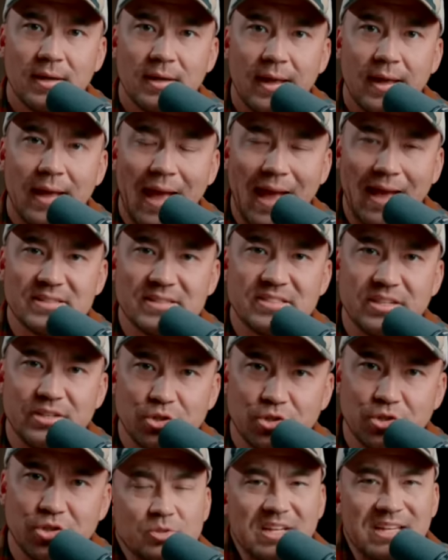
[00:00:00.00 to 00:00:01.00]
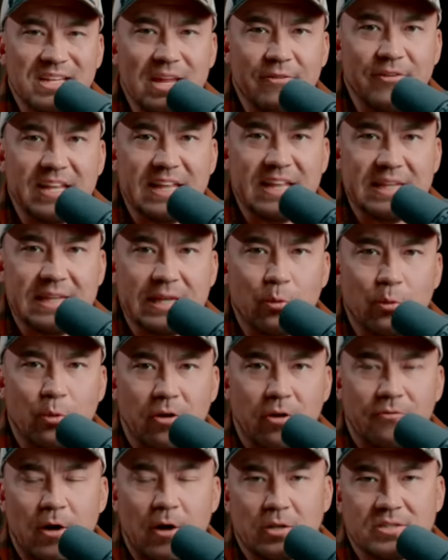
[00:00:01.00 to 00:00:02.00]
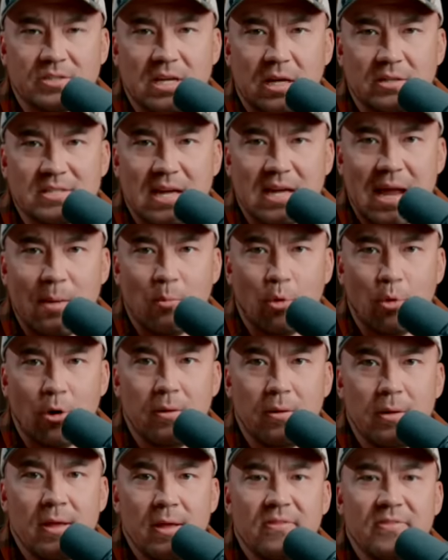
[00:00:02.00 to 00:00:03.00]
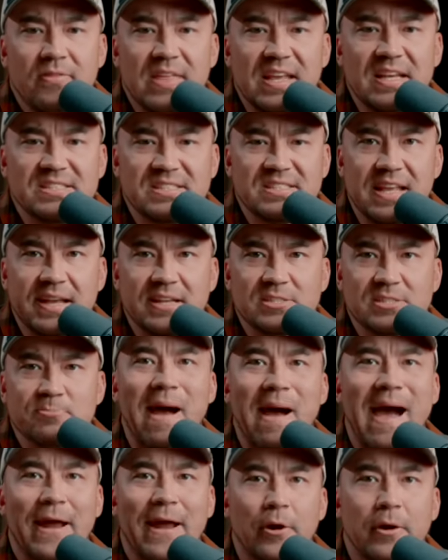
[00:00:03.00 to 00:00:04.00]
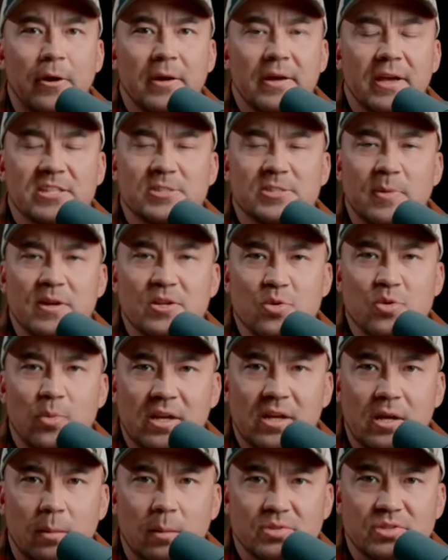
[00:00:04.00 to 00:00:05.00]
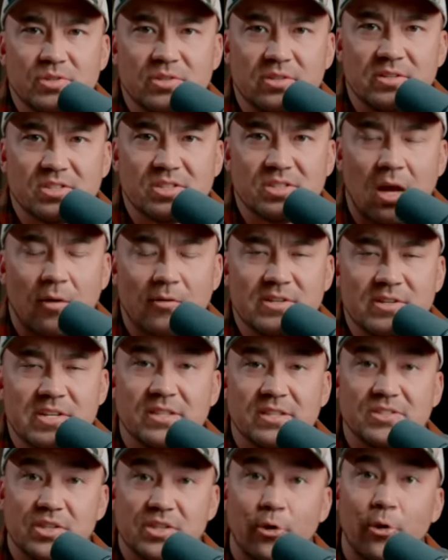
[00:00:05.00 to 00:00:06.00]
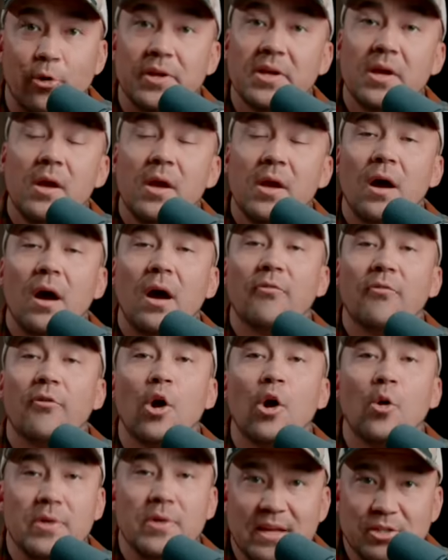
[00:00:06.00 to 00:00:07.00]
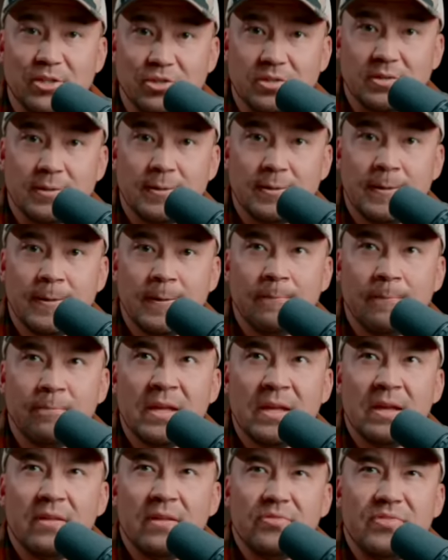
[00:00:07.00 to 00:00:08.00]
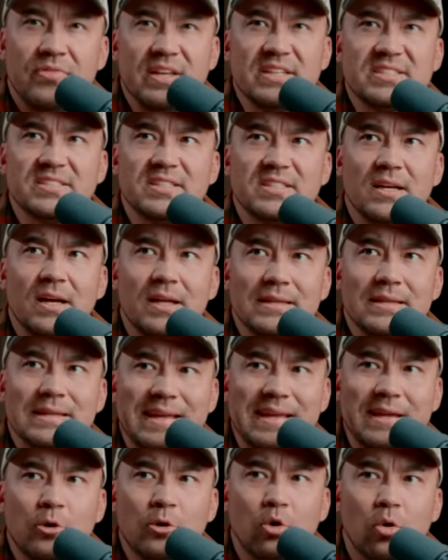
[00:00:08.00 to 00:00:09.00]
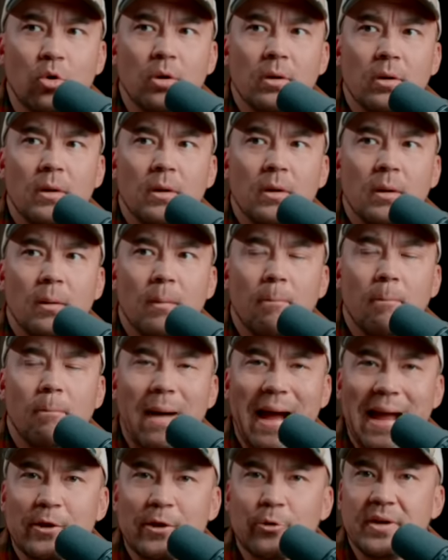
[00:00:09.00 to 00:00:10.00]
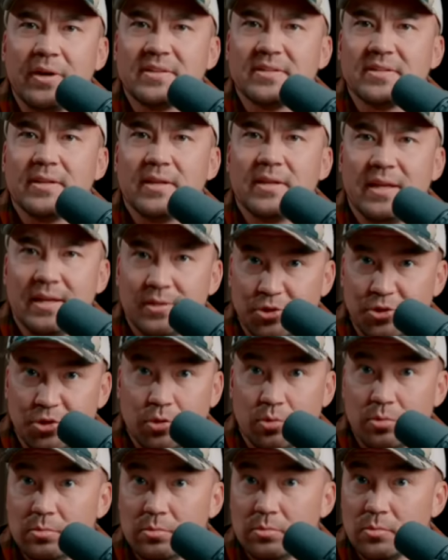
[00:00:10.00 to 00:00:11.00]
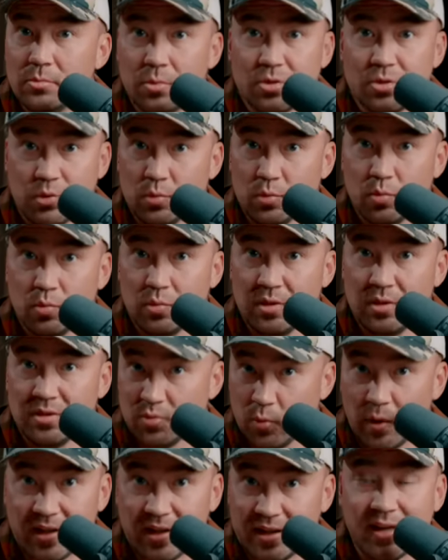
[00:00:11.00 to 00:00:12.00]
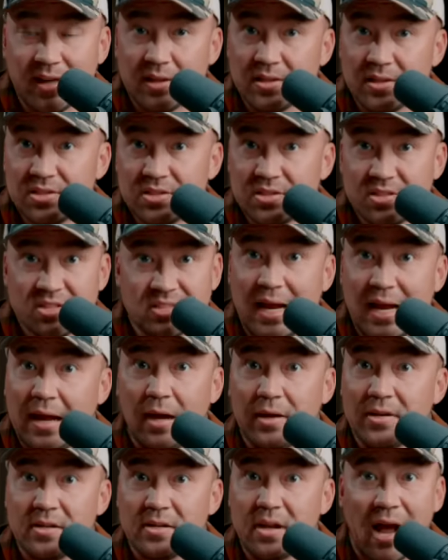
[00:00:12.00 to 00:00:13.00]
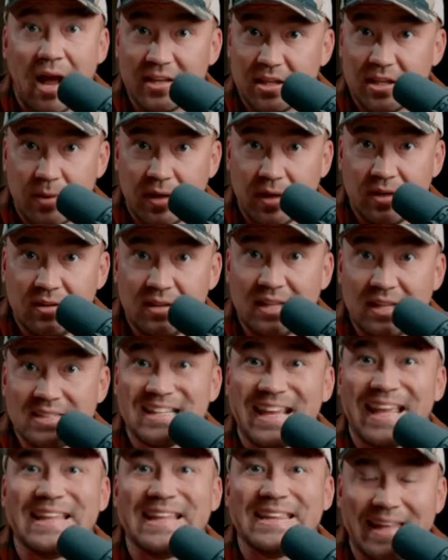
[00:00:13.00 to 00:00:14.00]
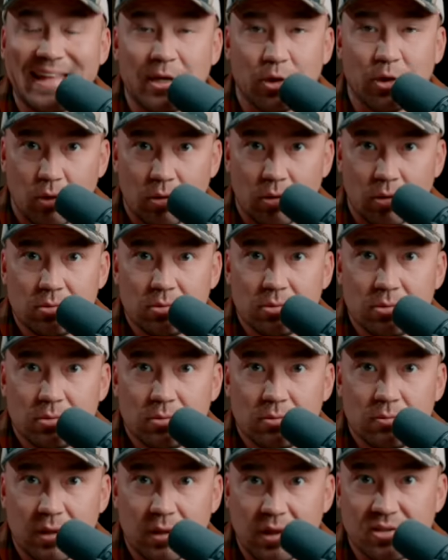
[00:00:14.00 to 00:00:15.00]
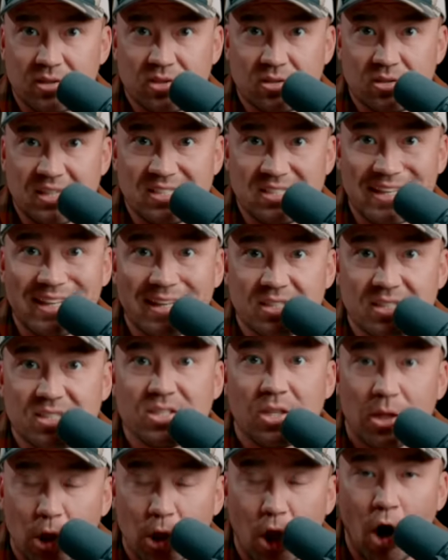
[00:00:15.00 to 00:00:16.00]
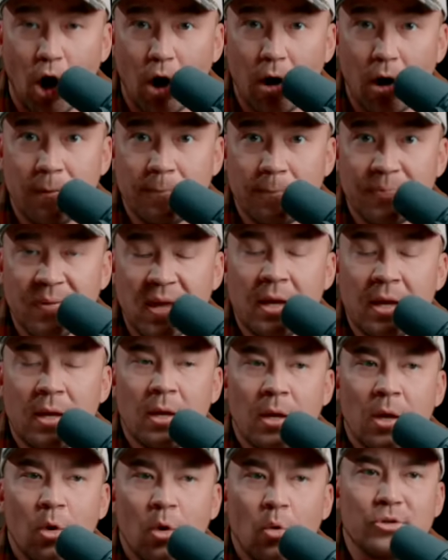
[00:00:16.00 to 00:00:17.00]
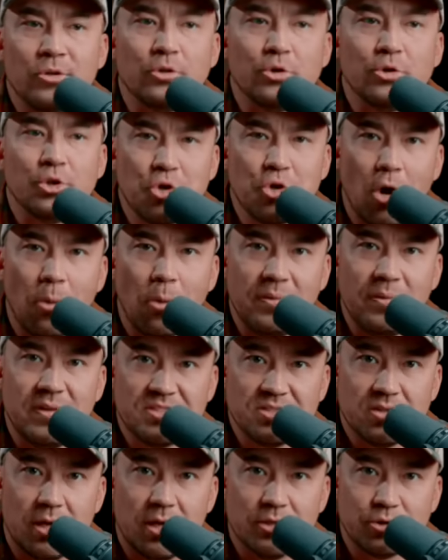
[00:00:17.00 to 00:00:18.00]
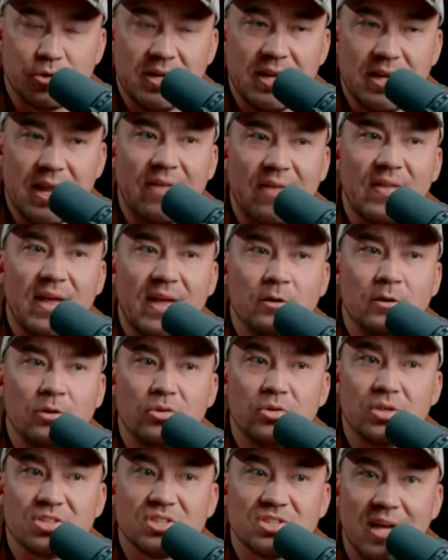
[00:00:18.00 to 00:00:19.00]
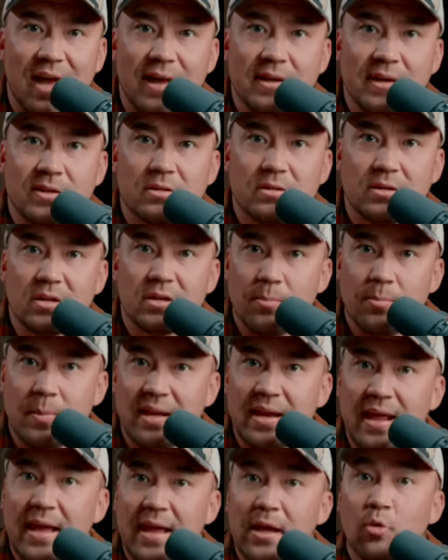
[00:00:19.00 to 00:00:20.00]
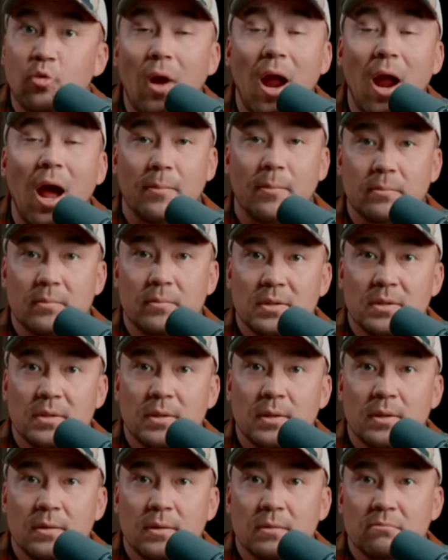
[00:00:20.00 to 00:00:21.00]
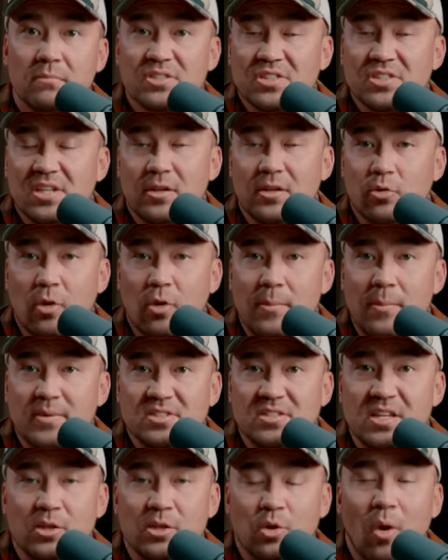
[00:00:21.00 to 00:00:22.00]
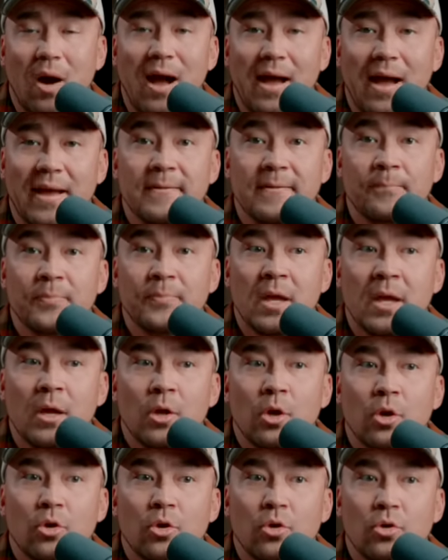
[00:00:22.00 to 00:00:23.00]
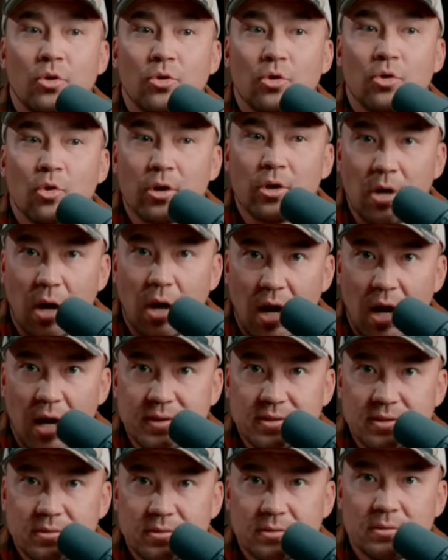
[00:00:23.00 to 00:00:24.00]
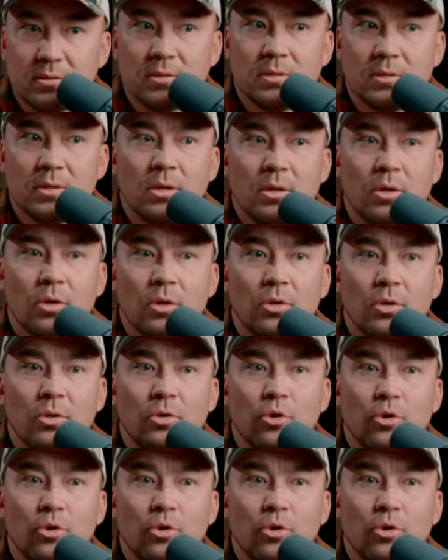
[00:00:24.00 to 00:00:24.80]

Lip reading: As he should. Significantly, we're in a volatile time where these things matter, especially when it comes to the sovereignty and security of our own nation. This illegal migrant issue, which is what it is, it's not undocumented, it's illegal because it's against the law. When you show up in this country and then you decide to commit a crime, let's say the crime is DUI, you're caught, you're